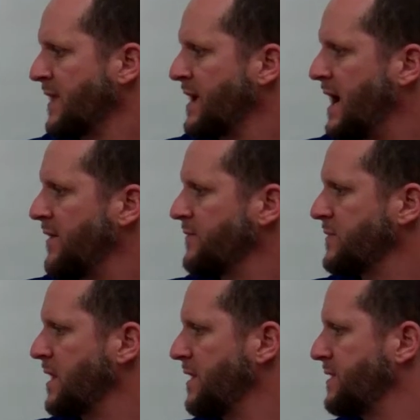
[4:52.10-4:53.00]
Now,
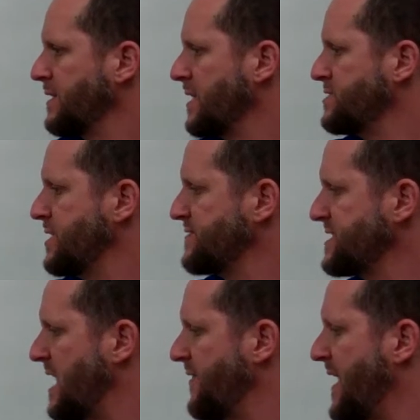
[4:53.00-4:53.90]
the country of
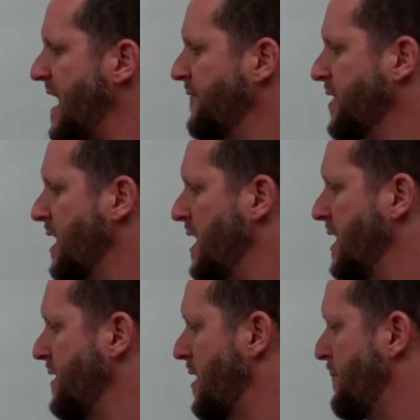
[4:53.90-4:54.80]
South Africa,
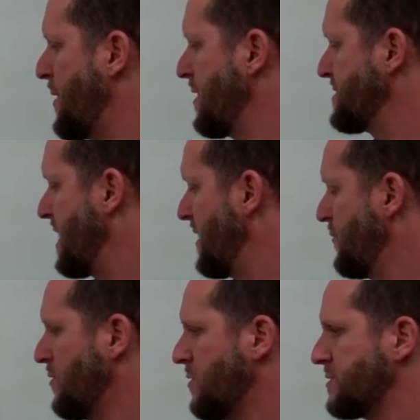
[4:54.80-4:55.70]
under apartheid
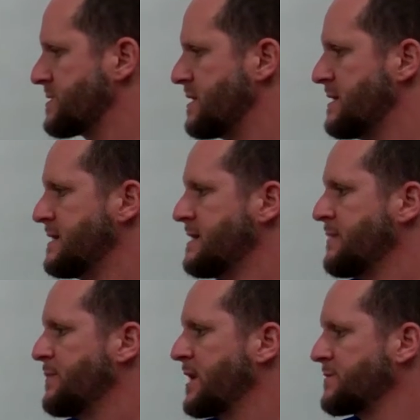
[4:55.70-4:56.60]
rules,
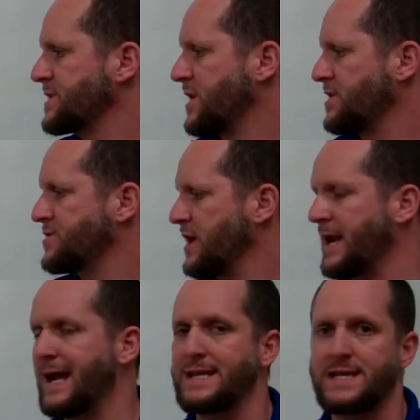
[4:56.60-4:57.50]
becomes a country
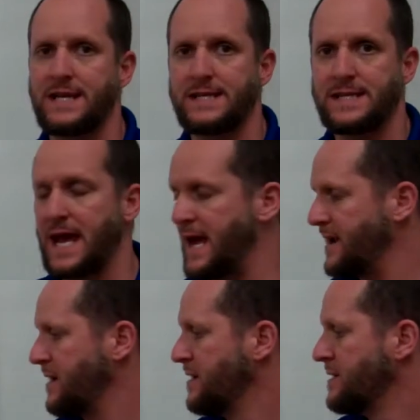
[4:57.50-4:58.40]
in
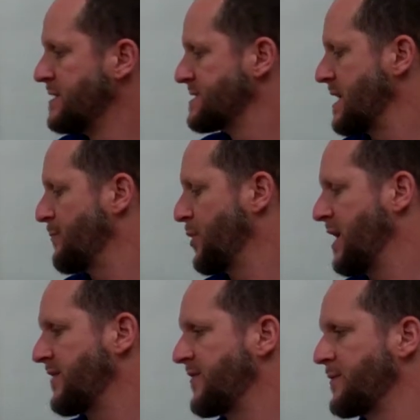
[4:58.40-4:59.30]
1910,
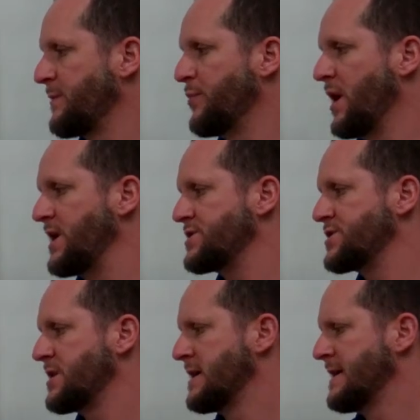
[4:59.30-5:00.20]
separating from the
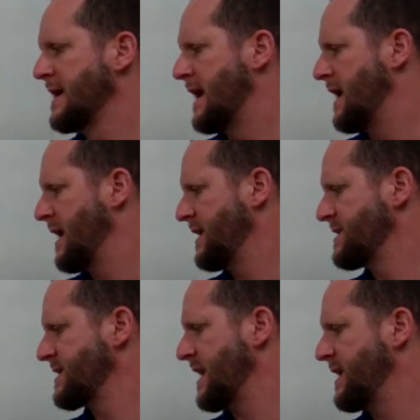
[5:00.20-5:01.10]
British. And
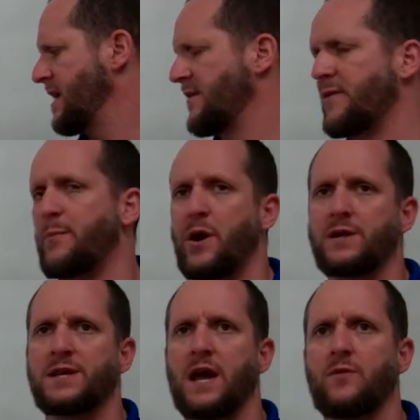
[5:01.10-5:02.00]
this idea of
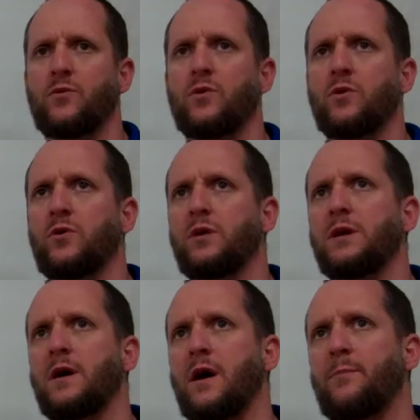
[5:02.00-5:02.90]
apartheid
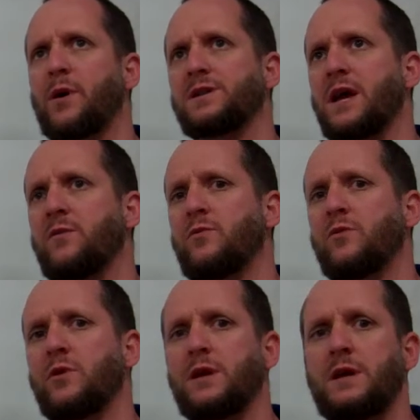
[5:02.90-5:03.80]
rule